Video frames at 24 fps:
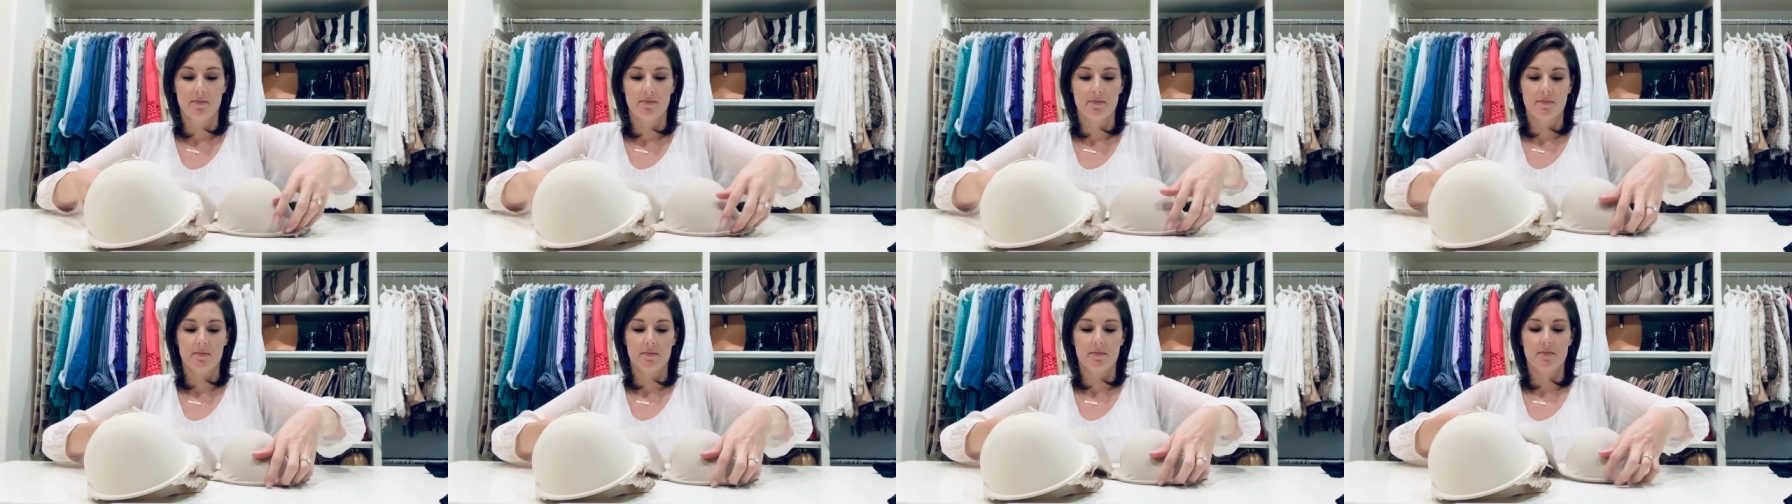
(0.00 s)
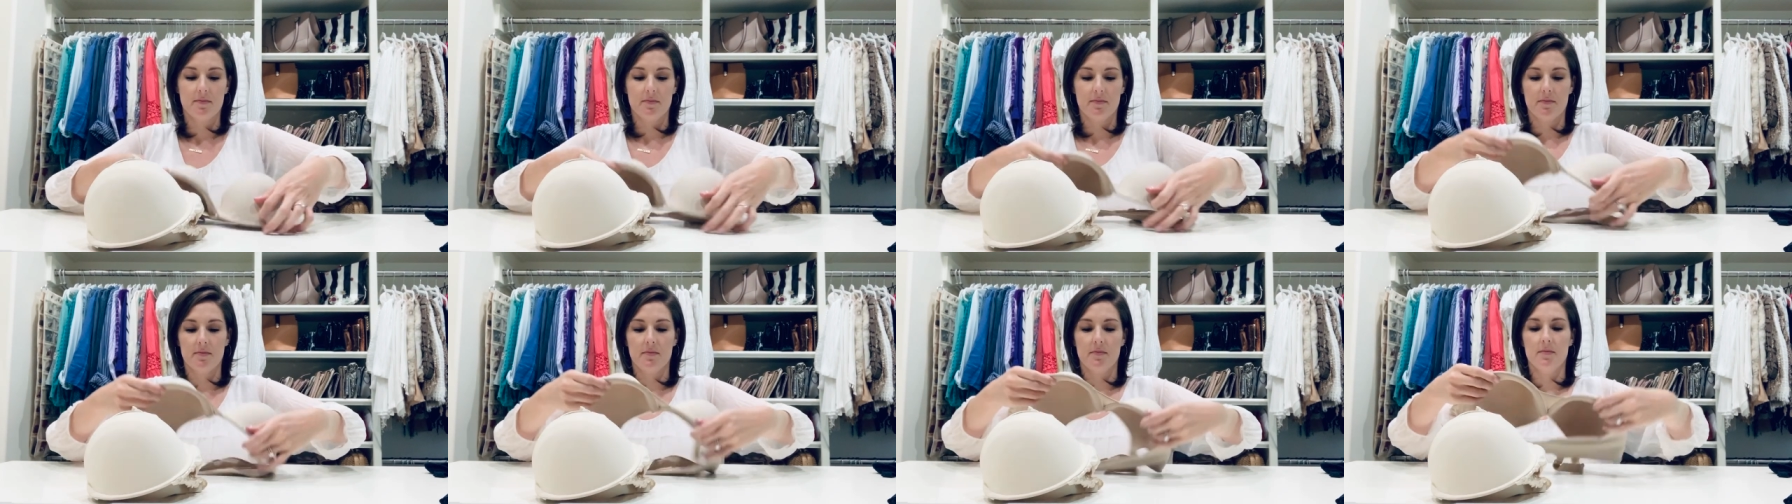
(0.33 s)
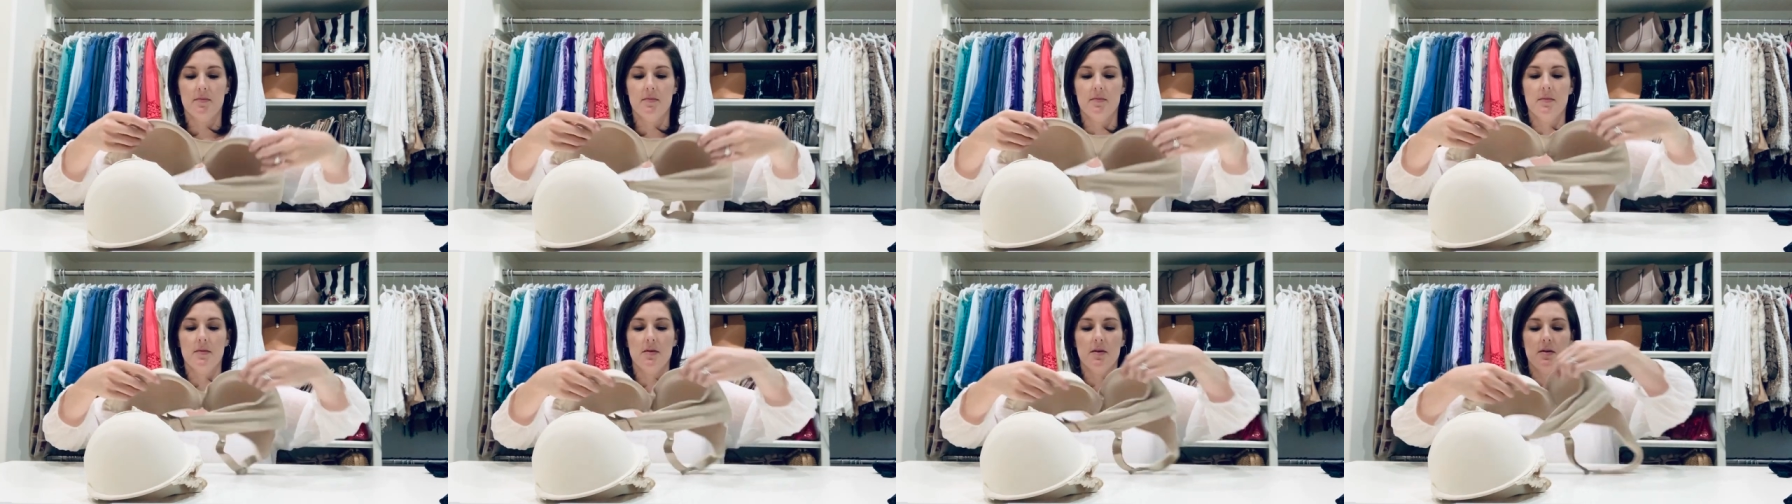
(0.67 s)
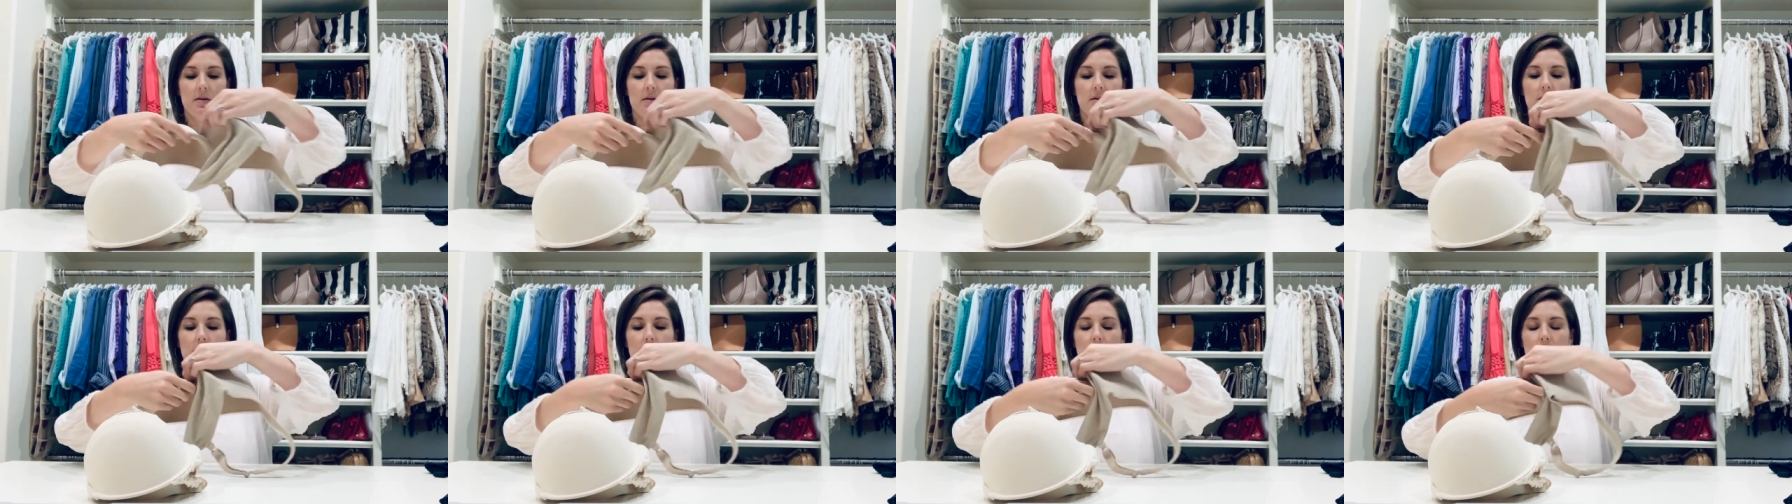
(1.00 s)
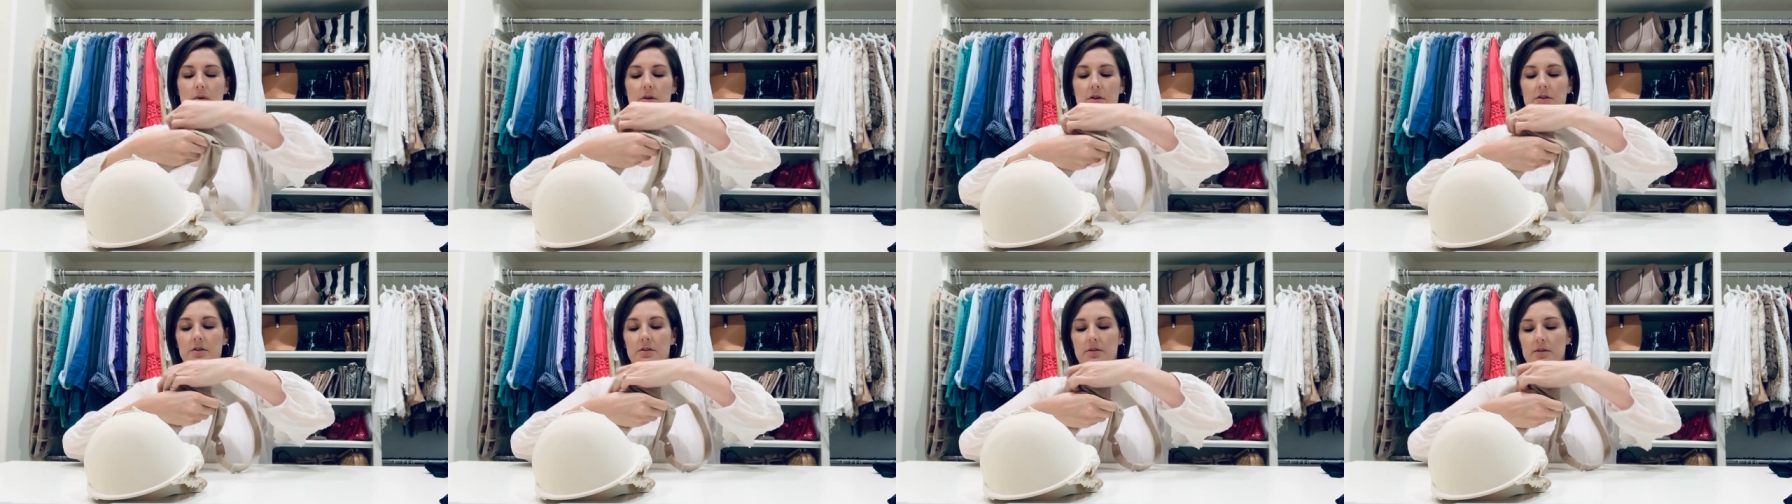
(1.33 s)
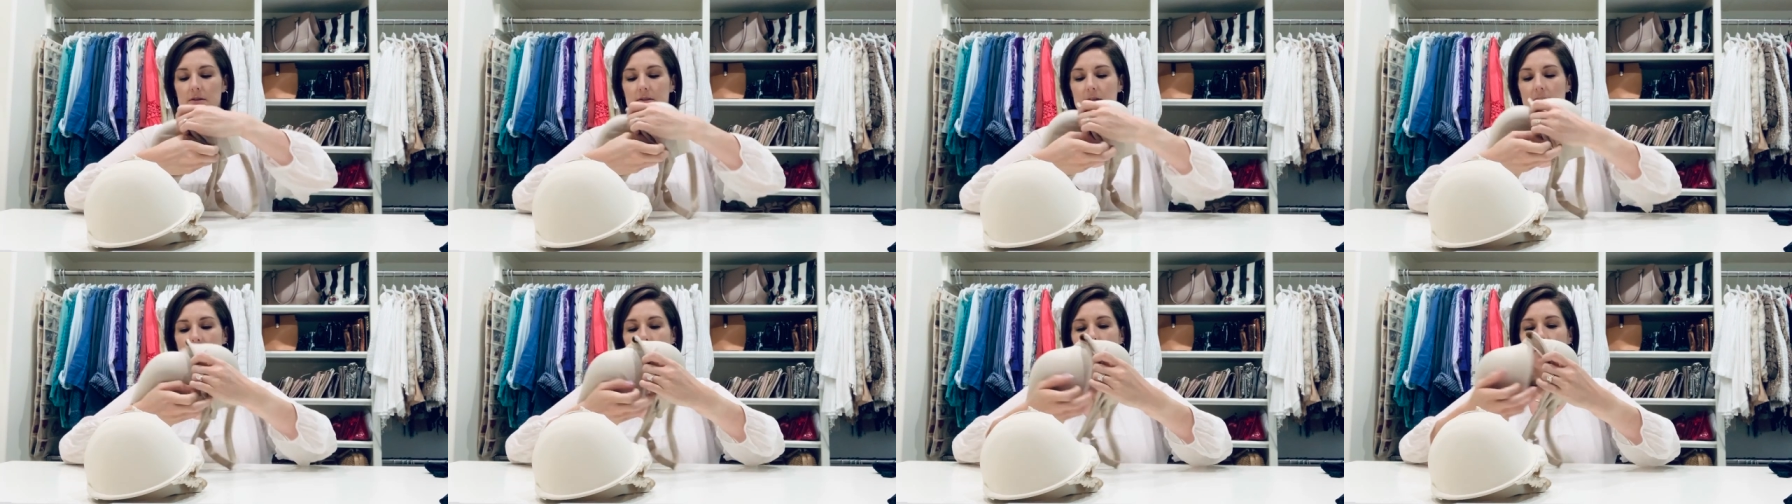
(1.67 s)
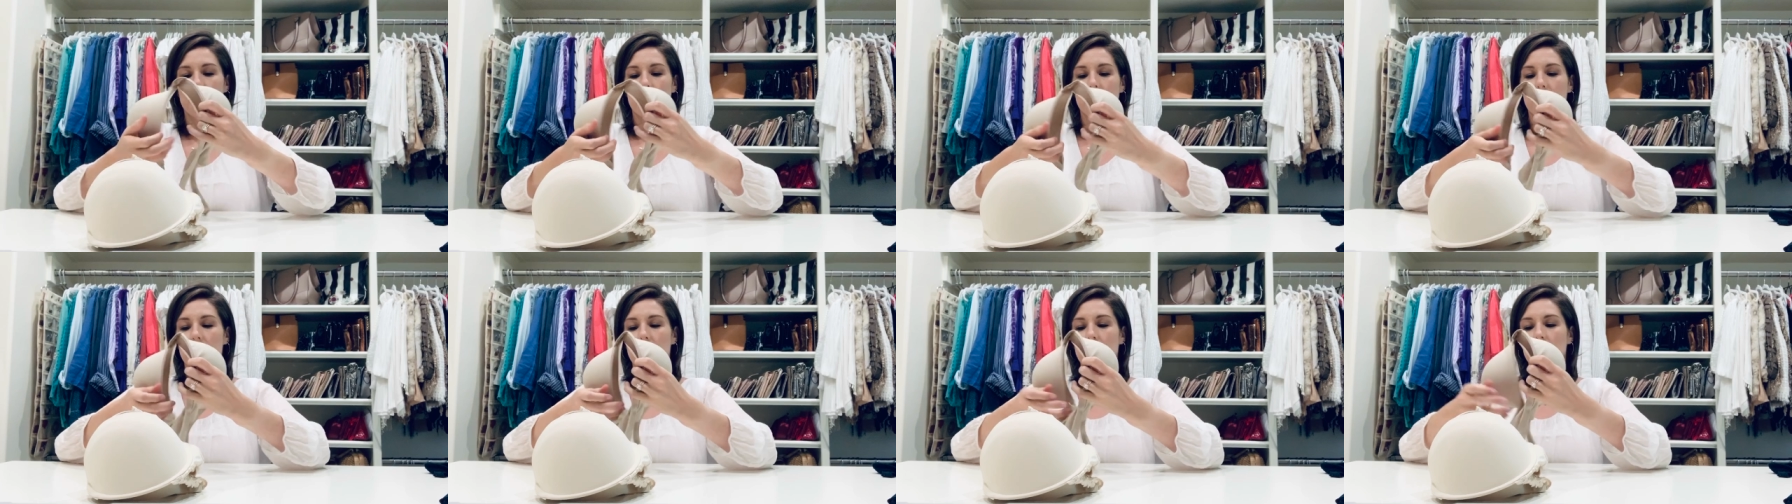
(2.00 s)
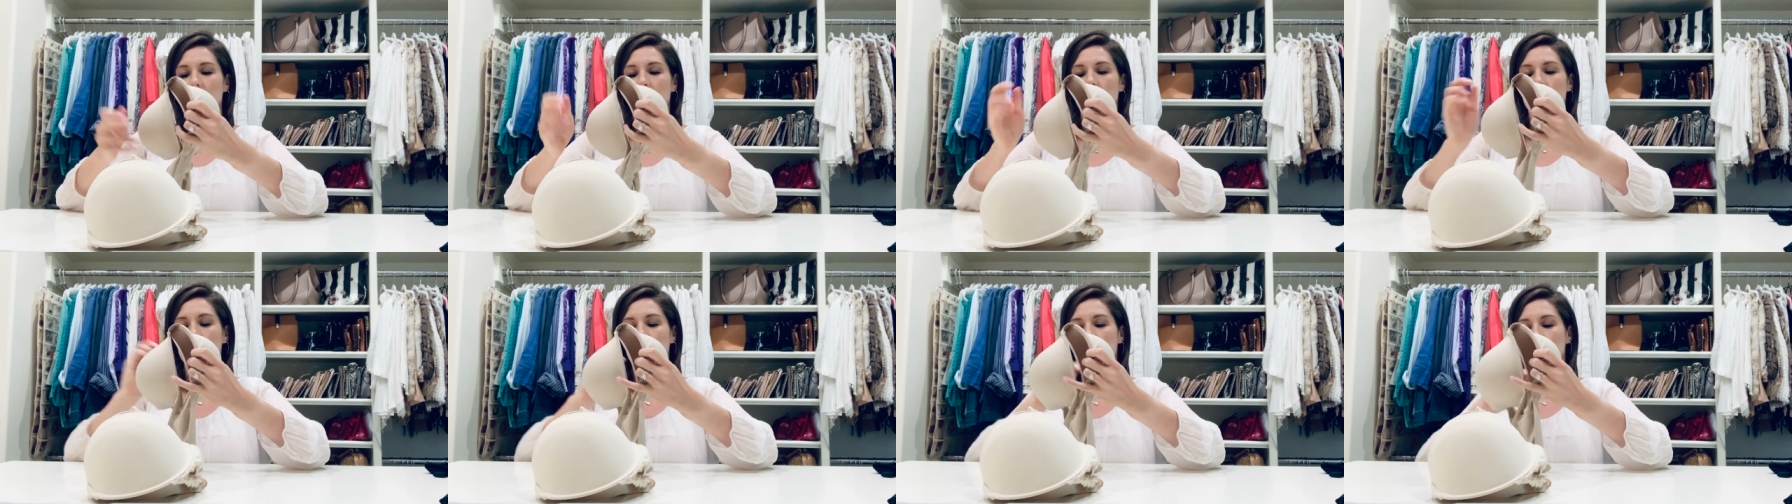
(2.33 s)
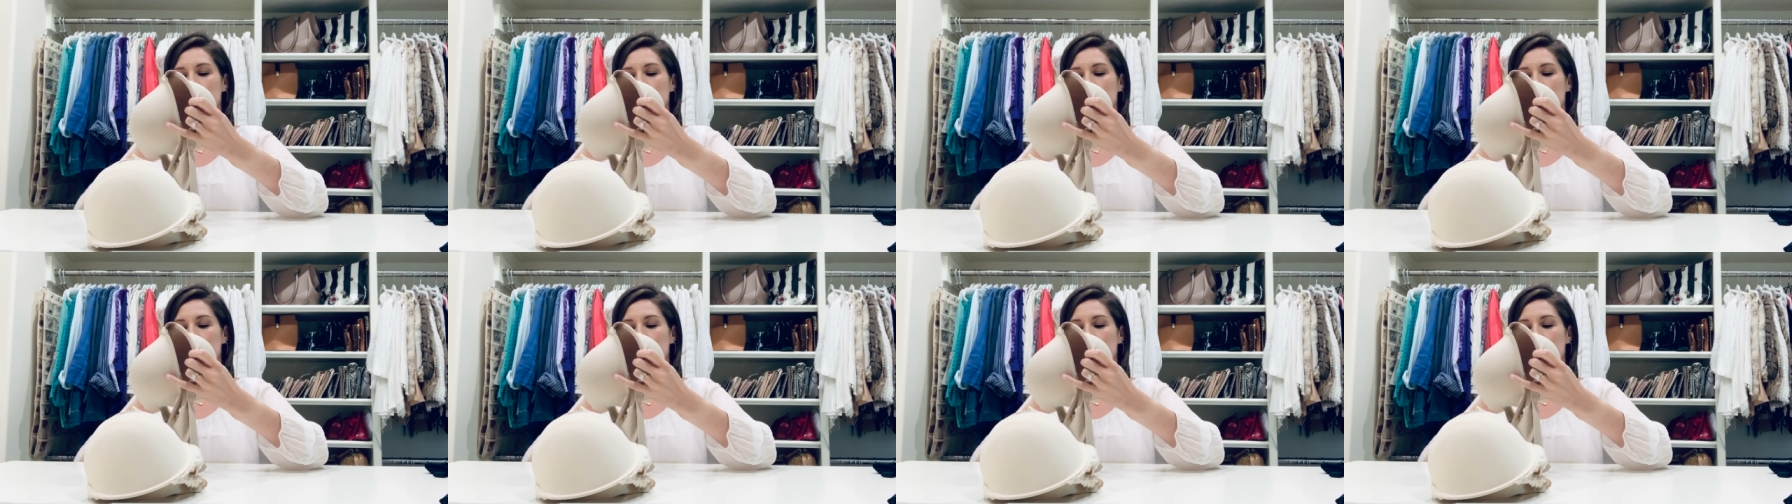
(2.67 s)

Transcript: I'm gonna do the same thing here